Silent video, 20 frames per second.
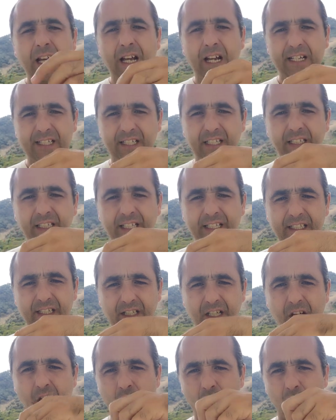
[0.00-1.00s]
As he
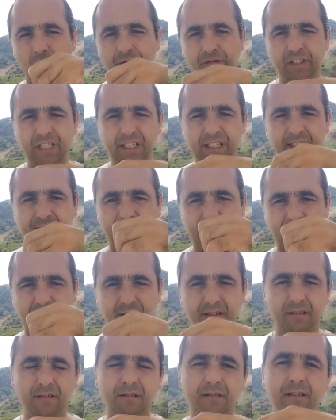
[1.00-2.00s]
let go of these
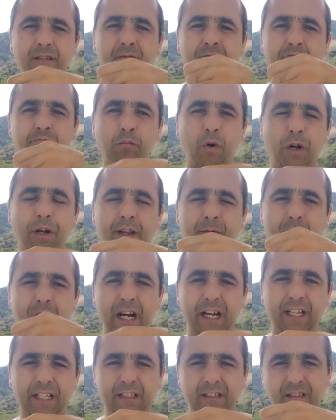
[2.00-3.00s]

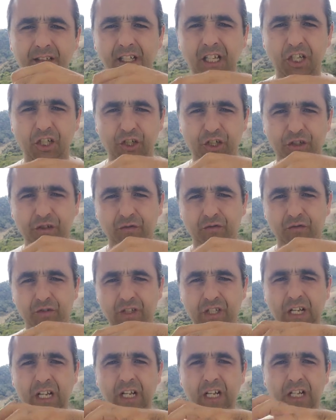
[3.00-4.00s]
body-mind
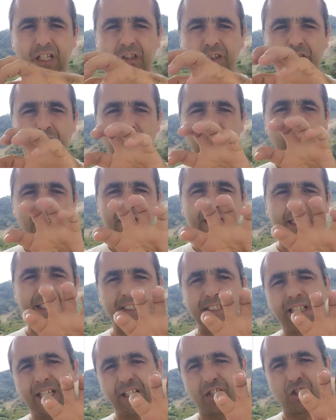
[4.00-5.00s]
issues and turns his
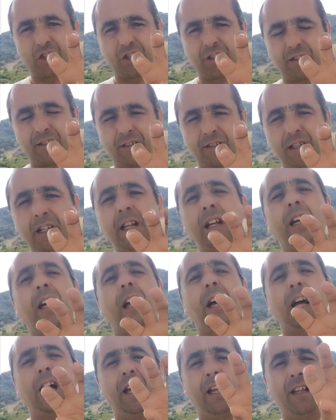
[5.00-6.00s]
attention
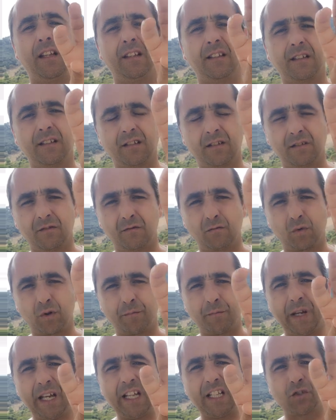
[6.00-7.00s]
and
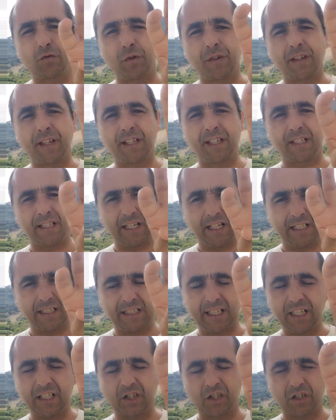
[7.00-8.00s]
remains with the
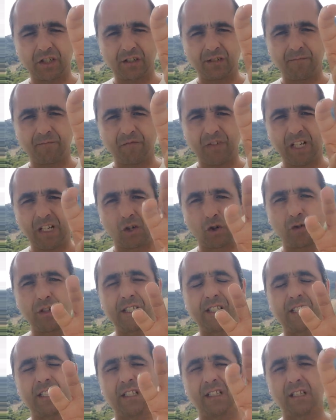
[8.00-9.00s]
attention,
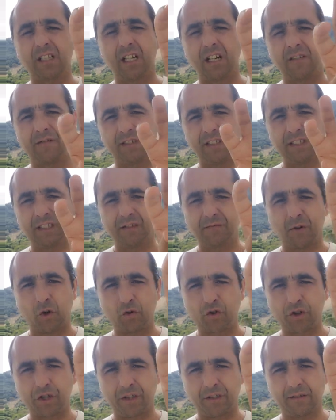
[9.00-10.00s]
increasing love and
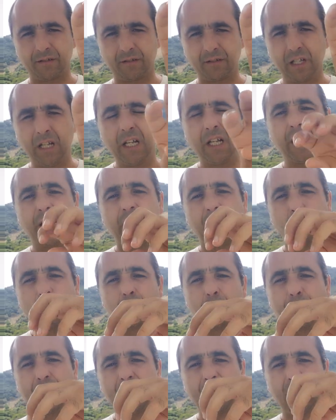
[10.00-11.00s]
devotion, it
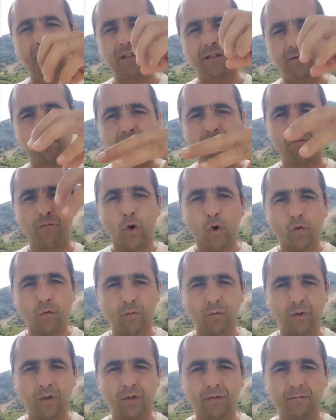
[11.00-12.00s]
will be
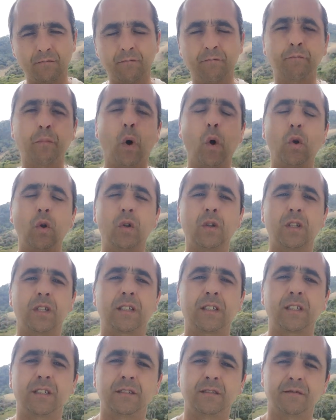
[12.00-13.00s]

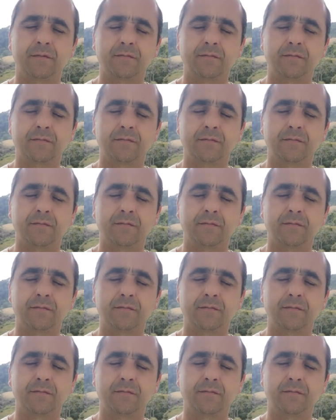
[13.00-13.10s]
pulled.